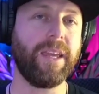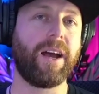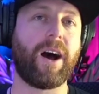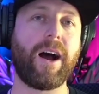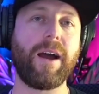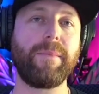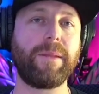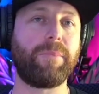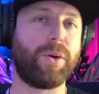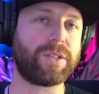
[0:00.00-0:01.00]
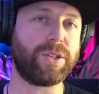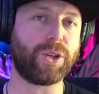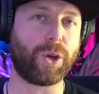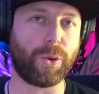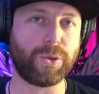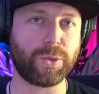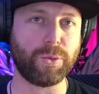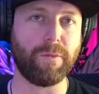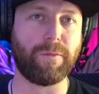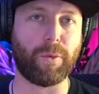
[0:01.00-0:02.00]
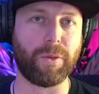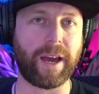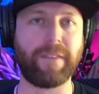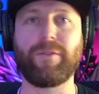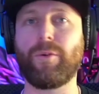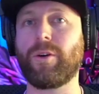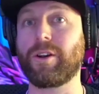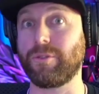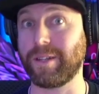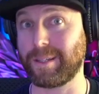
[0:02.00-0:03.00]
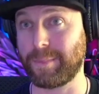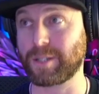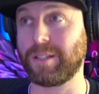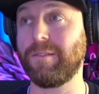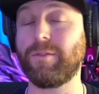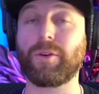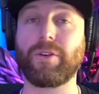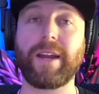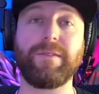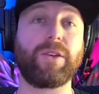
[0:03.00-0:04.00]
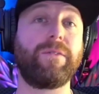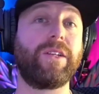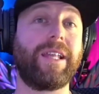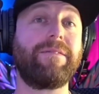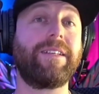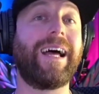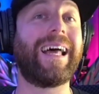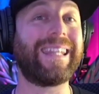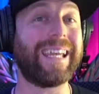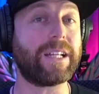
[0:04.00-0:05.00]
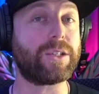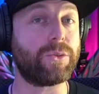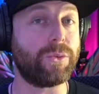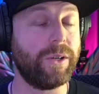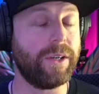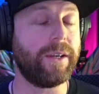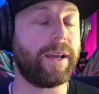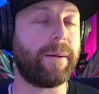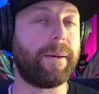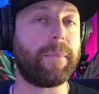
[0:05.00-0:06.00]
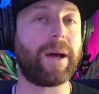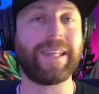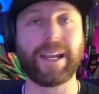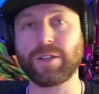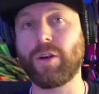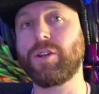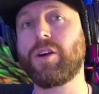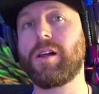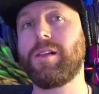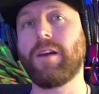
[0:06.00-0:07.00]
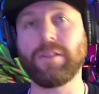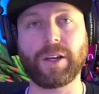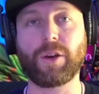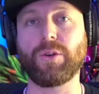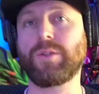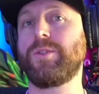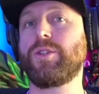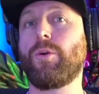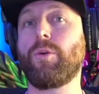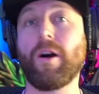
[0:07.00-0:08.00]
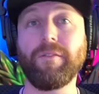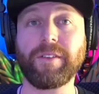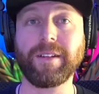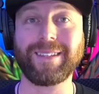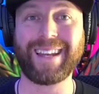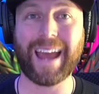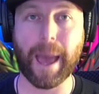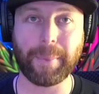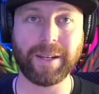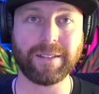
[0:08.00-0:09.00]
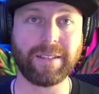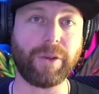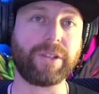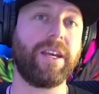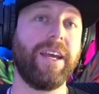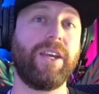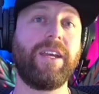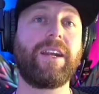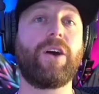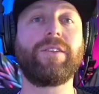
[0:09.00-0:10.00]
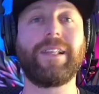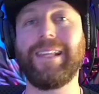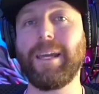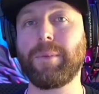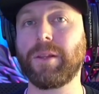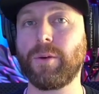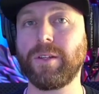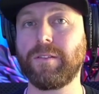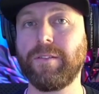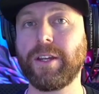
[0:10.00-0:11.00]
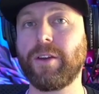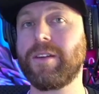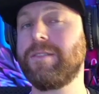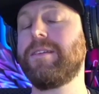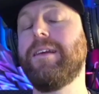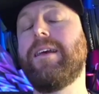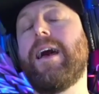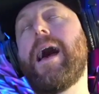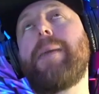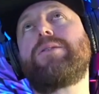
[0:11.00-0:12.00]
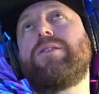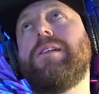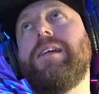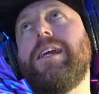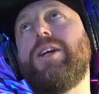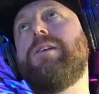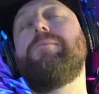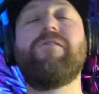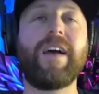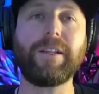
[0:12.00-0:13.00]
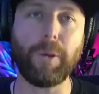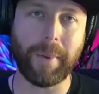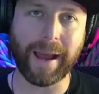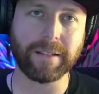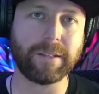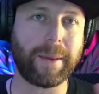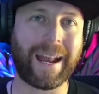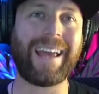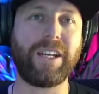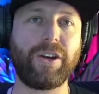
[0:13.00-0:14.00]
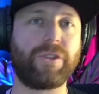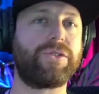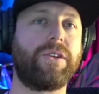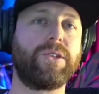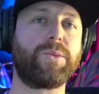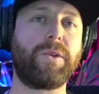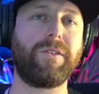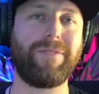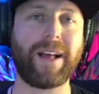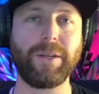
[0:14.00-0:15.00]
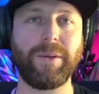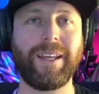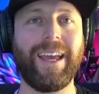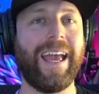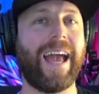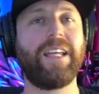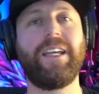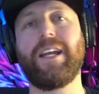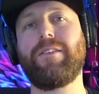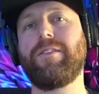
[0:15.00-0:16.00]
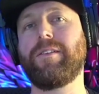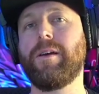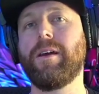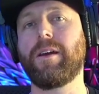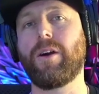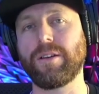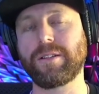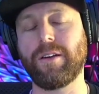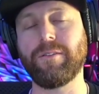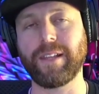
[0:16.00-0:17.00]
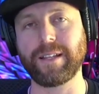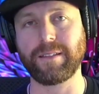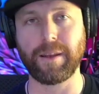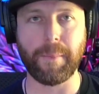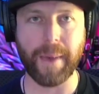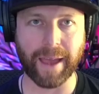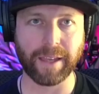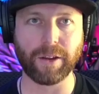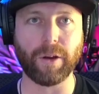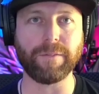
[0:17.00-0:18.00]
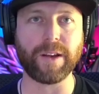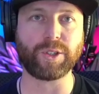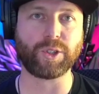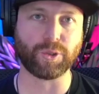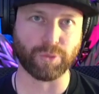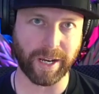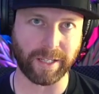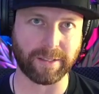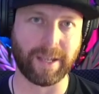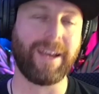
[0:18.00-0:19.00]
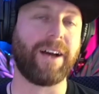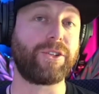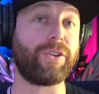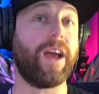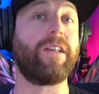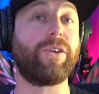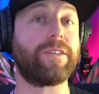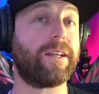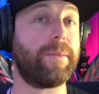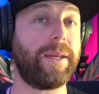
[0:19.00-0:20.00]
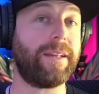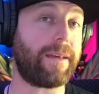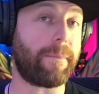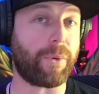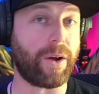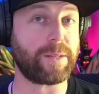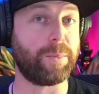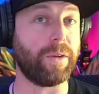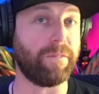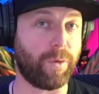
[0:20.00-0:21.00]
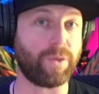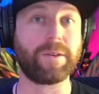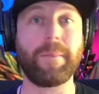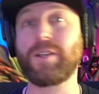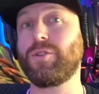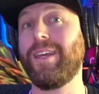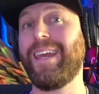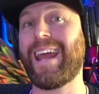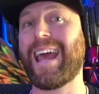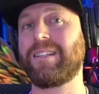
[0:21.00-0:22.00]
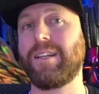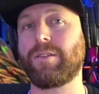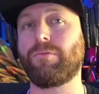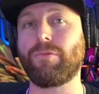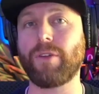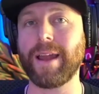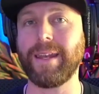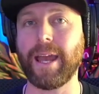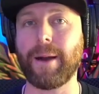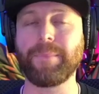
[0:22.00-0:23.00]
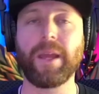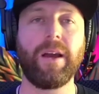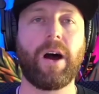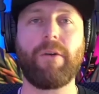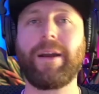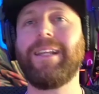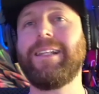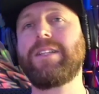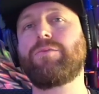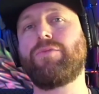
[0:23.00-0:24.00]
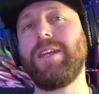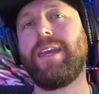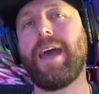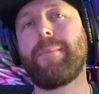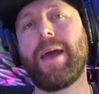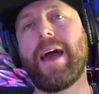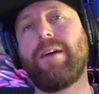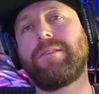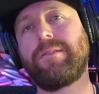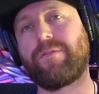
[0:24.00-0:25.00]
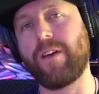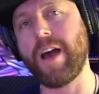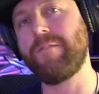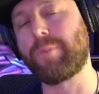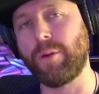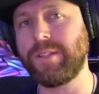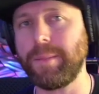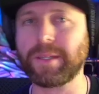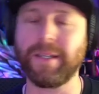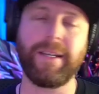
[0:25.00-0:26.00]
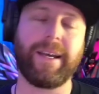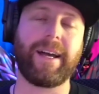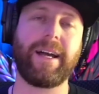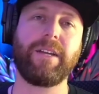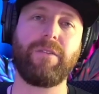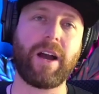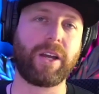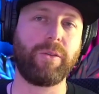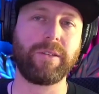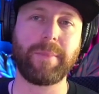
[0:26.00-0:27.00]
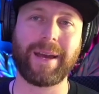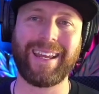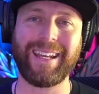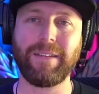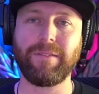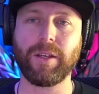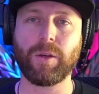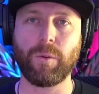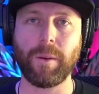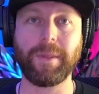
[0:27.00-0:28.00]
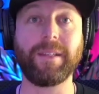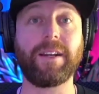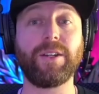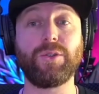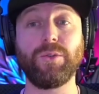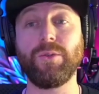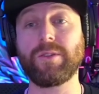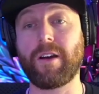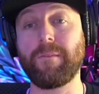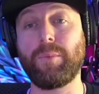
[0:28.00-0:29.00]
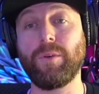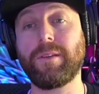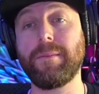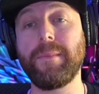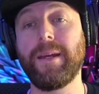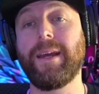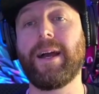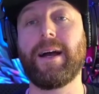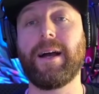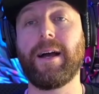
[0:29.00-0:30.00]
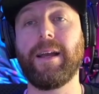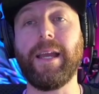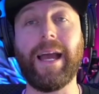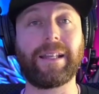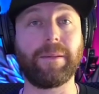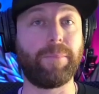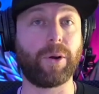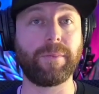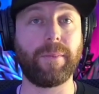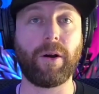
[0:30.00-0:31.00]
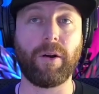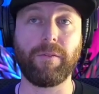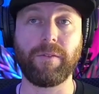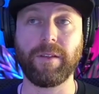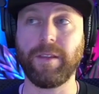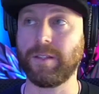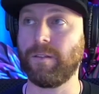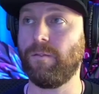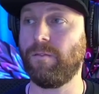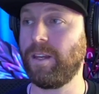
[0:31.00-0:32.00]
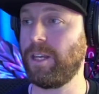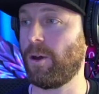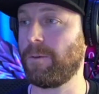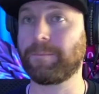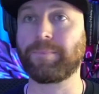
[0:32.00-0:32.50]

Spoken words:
I'm the person to go to for that, especially for creative. So if you love a link to my latest online course, which is called Confidence and Happiness Secrets, you can get it on the link below this video. There is absolutely value packed. There's about $1,800 worth of value in there, and you can get it for the cost of less than a packet of strings. I don't know how long it's going to be at that price point for, so make sure you get access right now. Alrighty, let's recap our 5 pro tips. And if you are curious about any of the equipment that I do use, I've put them at the bottom of this video.